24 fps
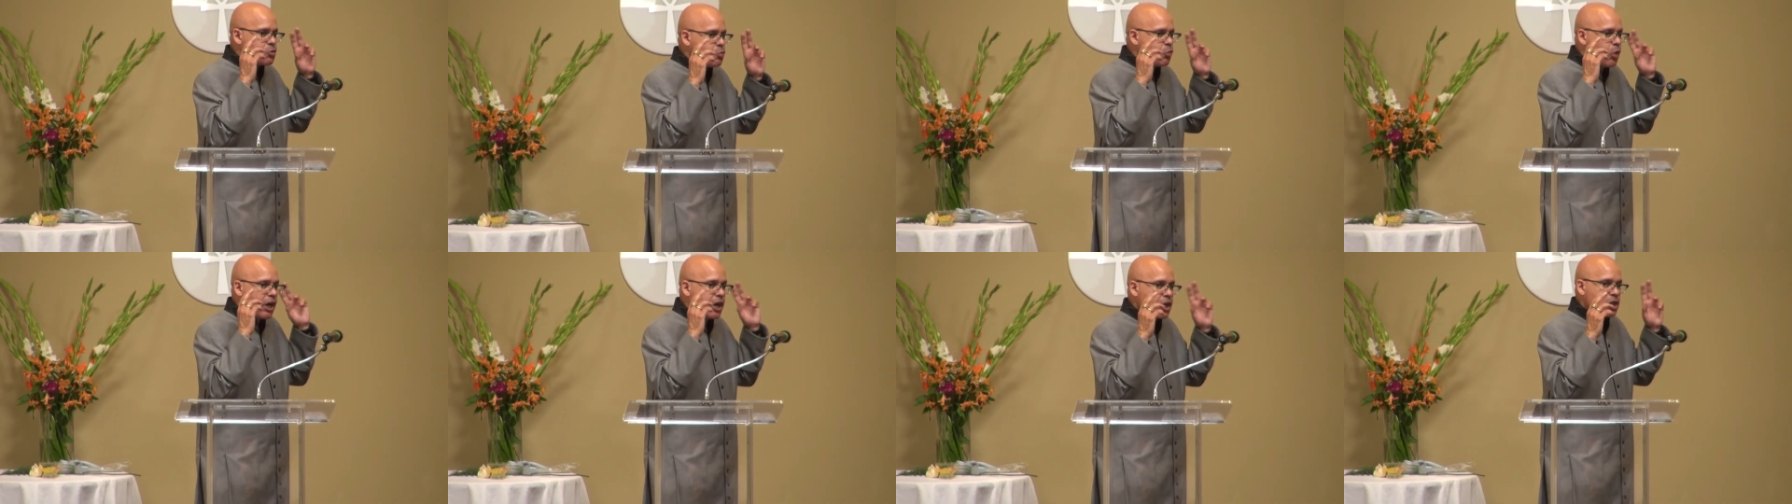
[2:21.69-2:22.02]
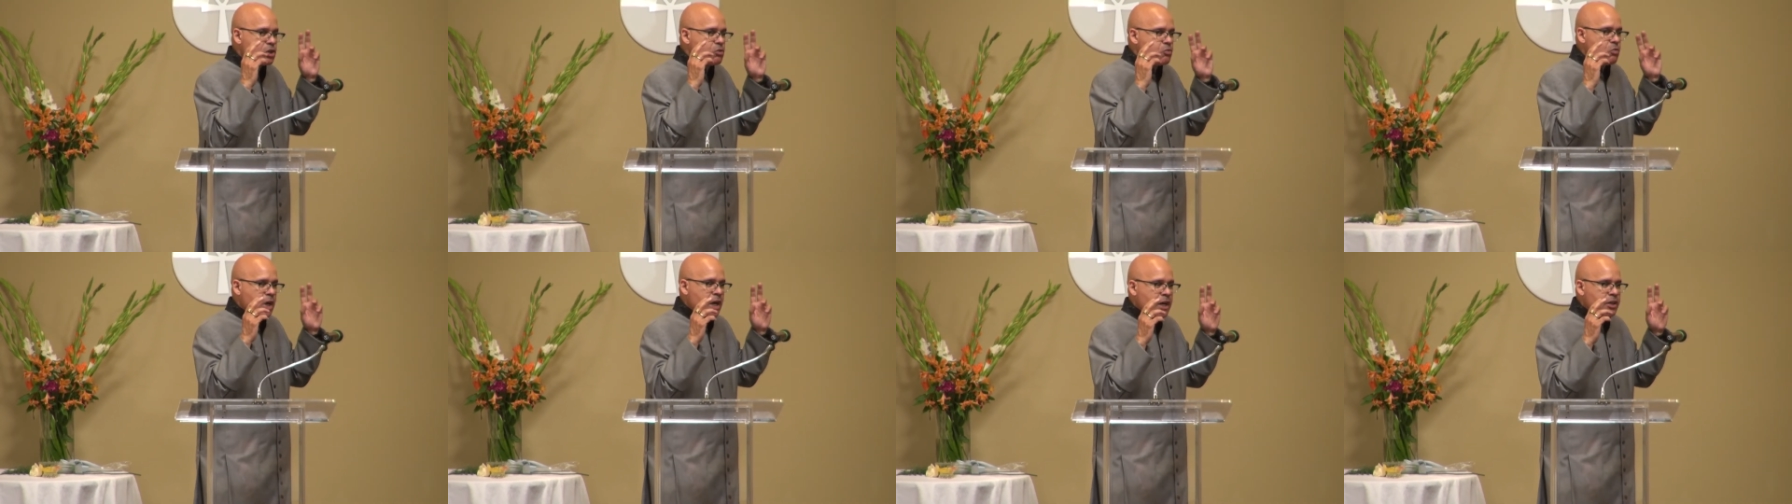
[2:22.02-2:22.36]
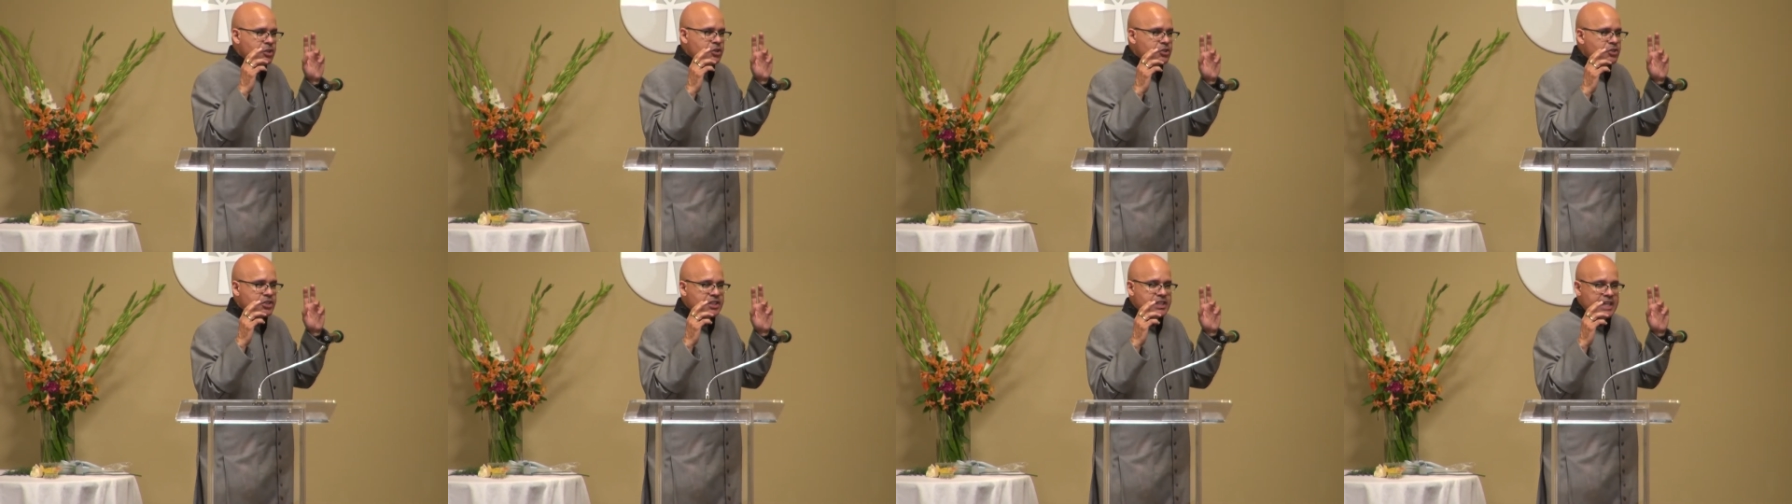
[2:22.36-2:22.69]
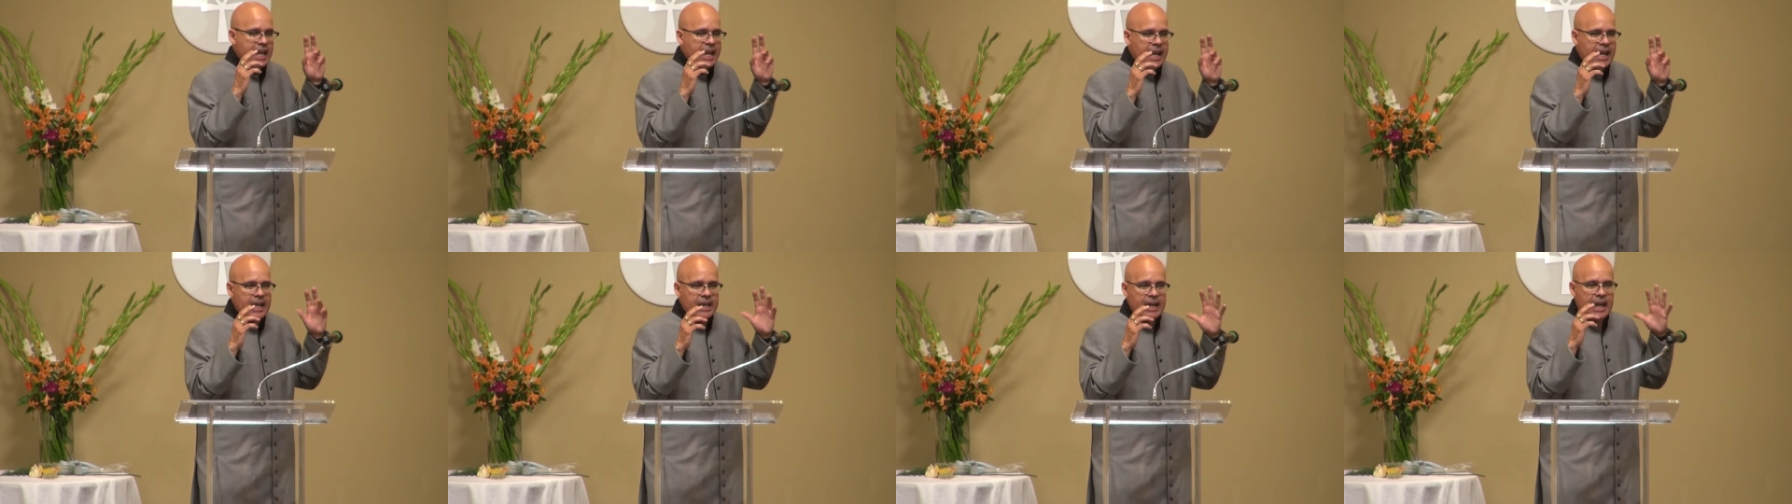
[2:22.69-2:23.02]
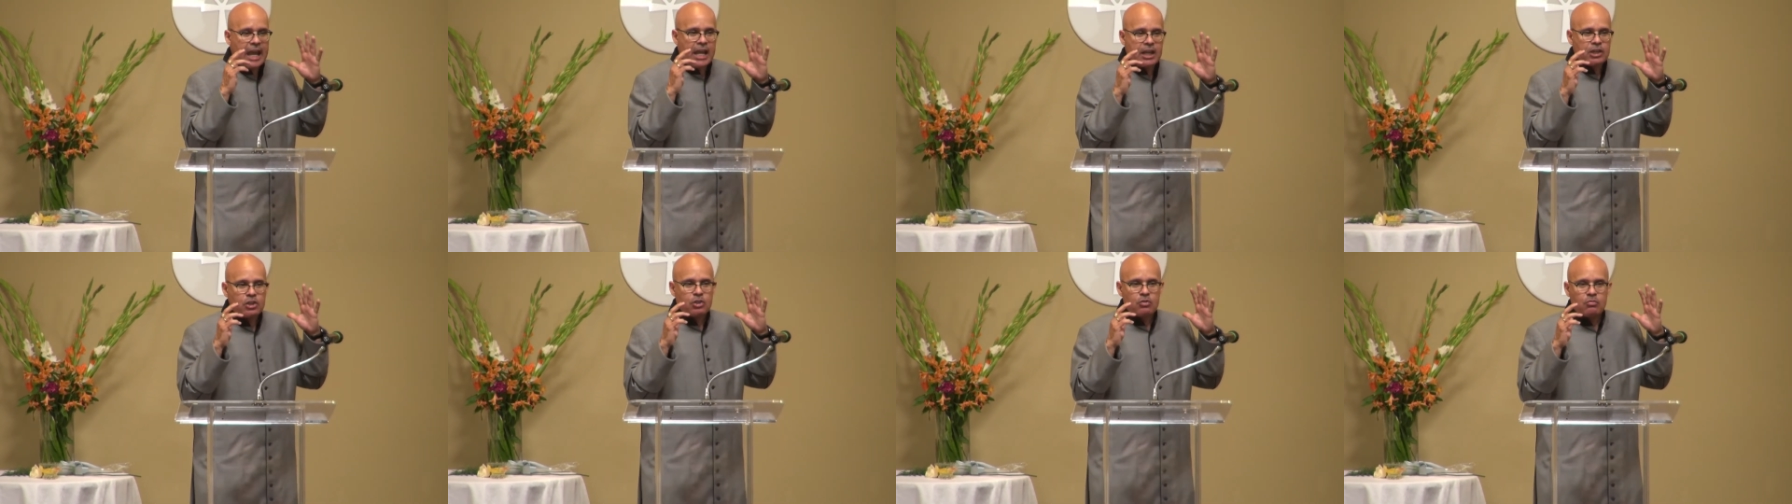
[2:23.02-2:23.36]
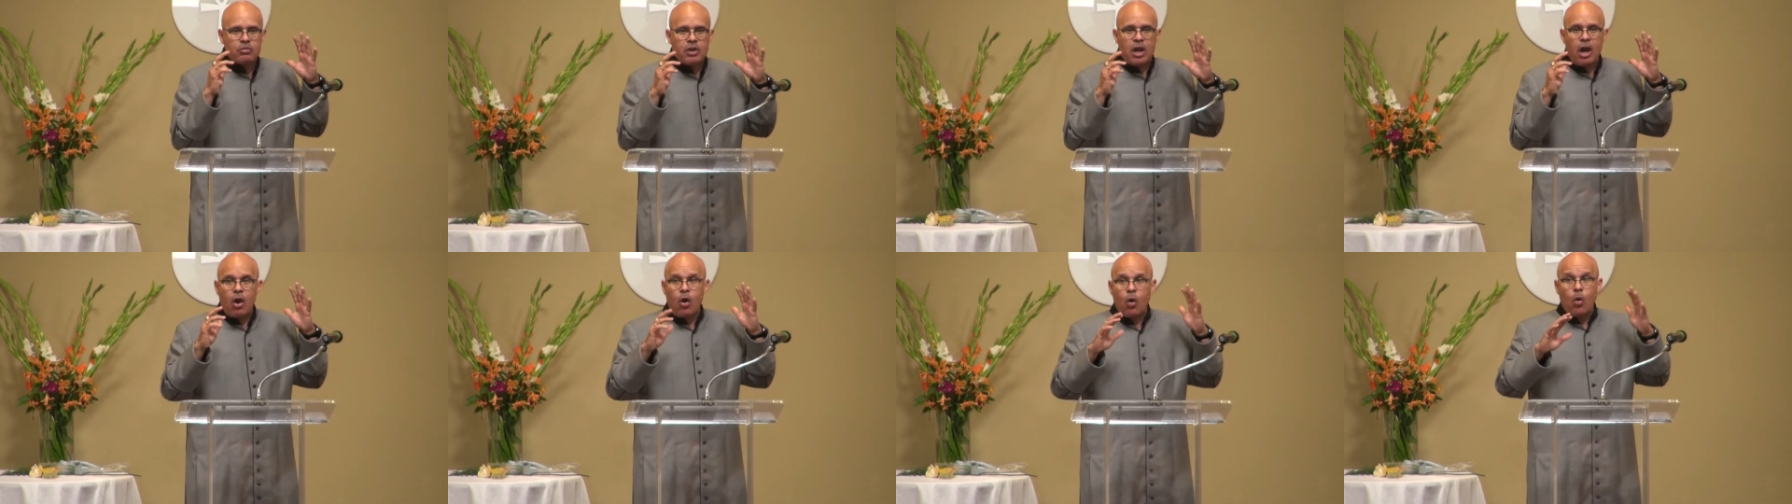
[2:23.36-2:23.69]
where you understand and you
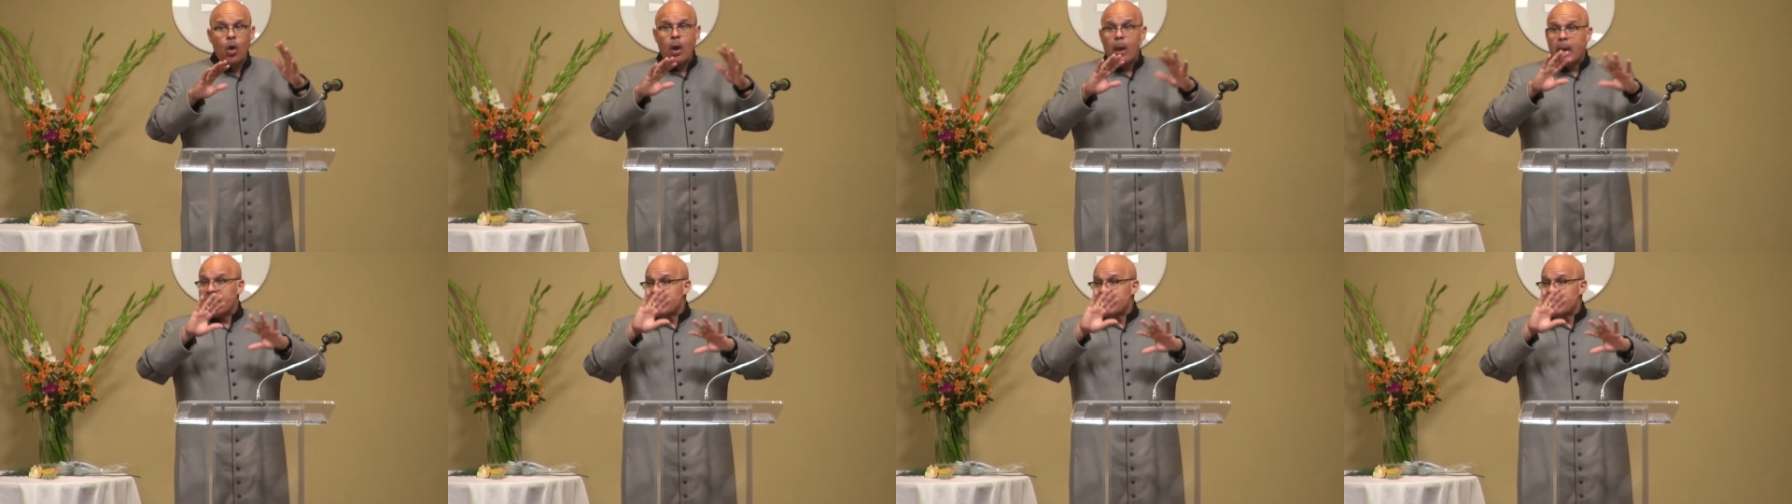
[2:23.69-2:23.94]
know,